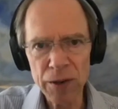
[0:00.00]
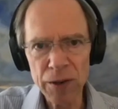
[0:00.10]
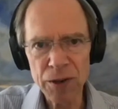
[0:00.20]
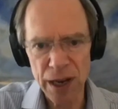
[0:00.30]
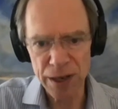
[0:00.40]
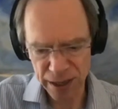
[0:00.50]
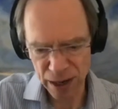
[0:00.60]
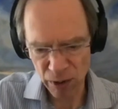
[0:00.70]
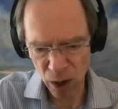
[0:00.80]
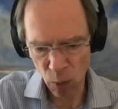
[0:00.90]
exercise to
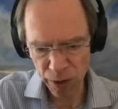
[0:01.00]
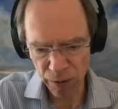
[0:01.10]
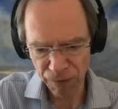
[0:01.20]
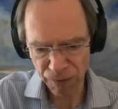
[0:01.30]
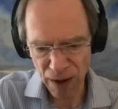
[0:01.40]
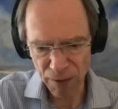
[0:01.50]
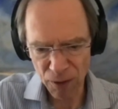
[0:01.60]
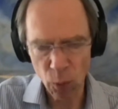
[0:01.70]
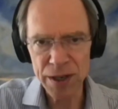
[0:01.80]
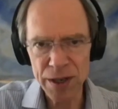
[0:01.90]
say okay what are five
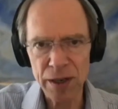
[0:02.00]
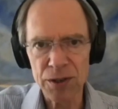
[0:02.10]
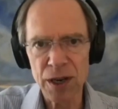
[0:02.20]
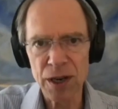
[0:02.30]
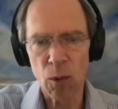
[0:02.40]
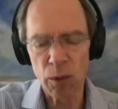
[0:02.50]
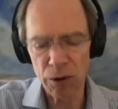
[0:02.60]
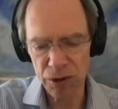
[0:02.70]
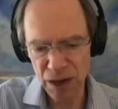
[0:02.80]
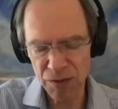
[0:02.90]
other ways i could say that
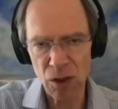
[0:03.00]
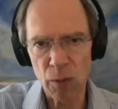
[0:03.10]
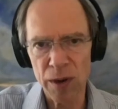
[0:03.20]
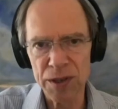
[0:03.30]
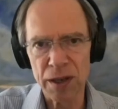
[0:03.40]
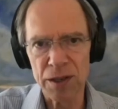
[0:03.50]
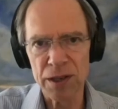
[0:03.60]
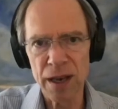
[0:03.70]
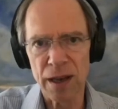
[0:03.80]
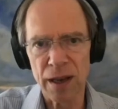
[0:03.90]
what are seven other ways i could
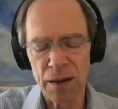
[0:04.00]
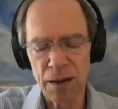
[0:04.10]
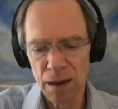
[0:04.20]
say that